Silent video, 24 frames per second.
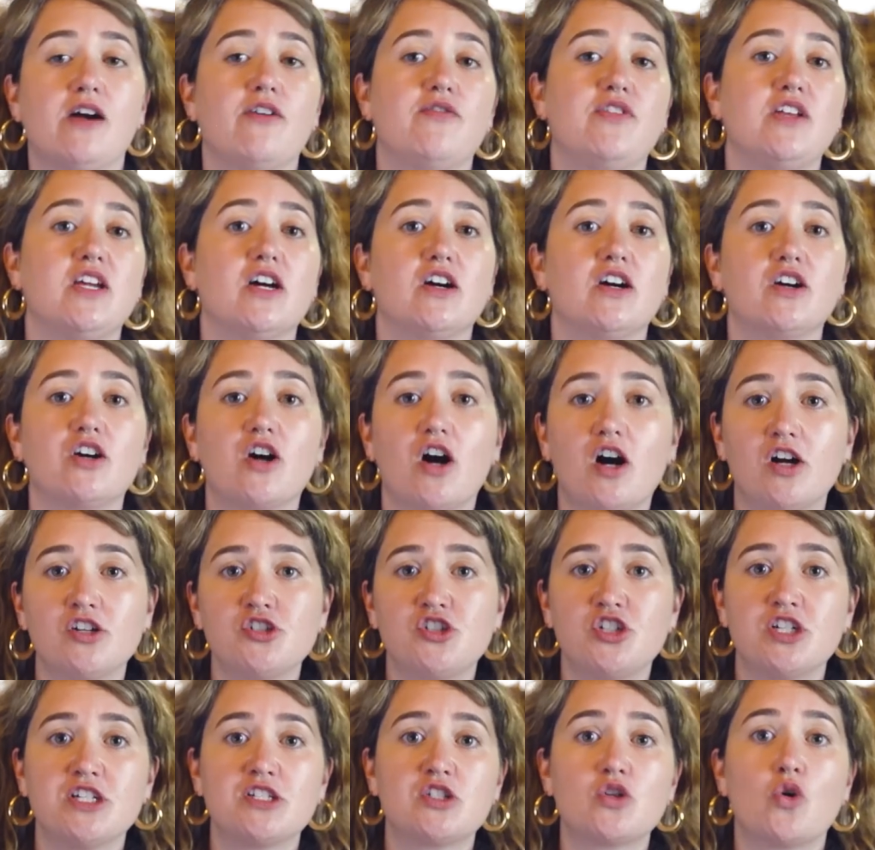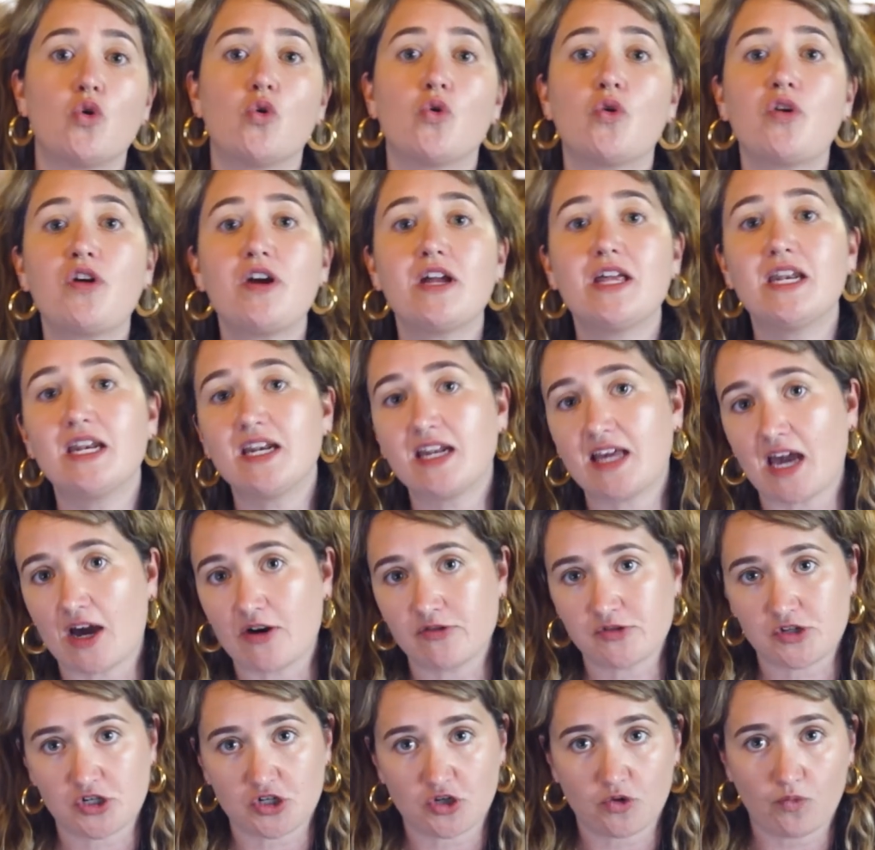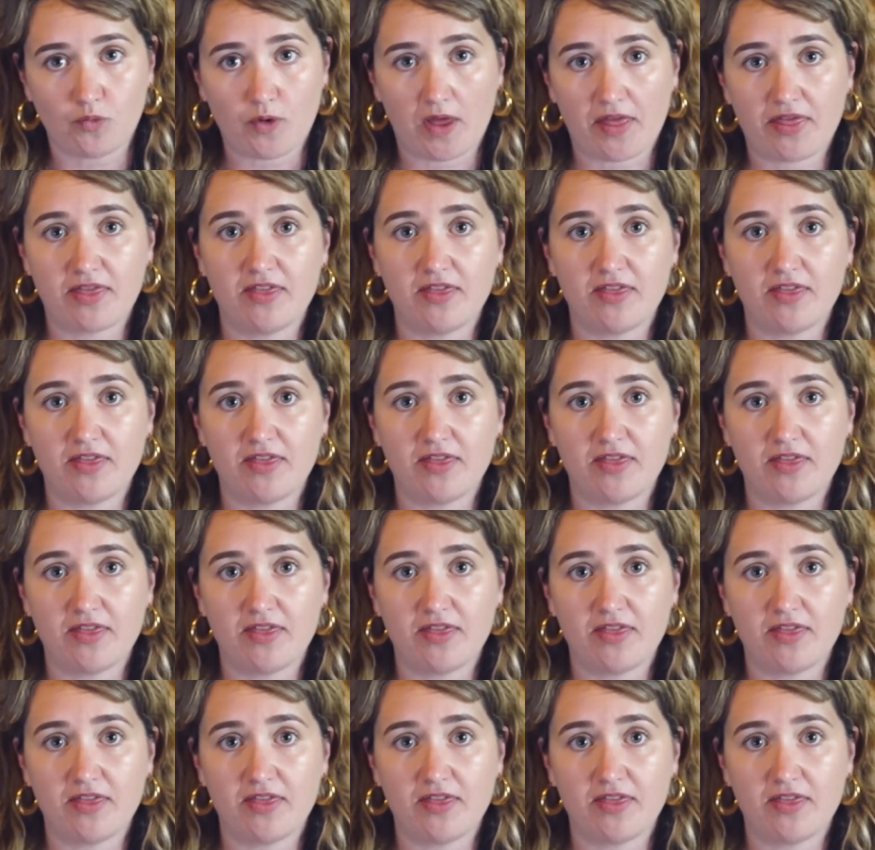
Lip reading: of the unconscious or an encounter with